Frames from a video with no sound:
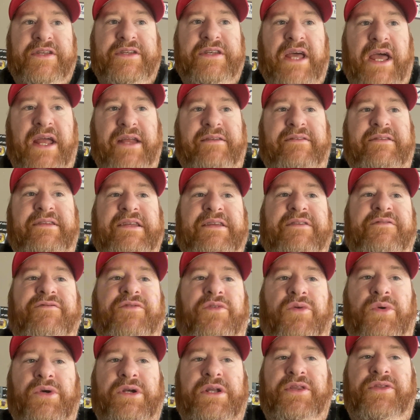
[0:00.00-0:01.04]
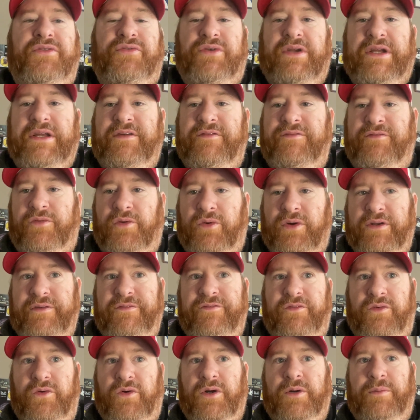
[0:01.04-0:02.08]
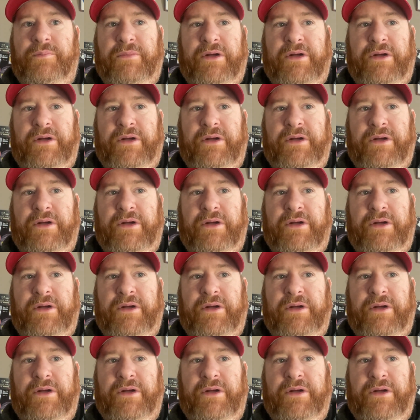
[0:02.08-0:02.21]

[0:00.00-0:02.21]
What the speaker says: 1943-44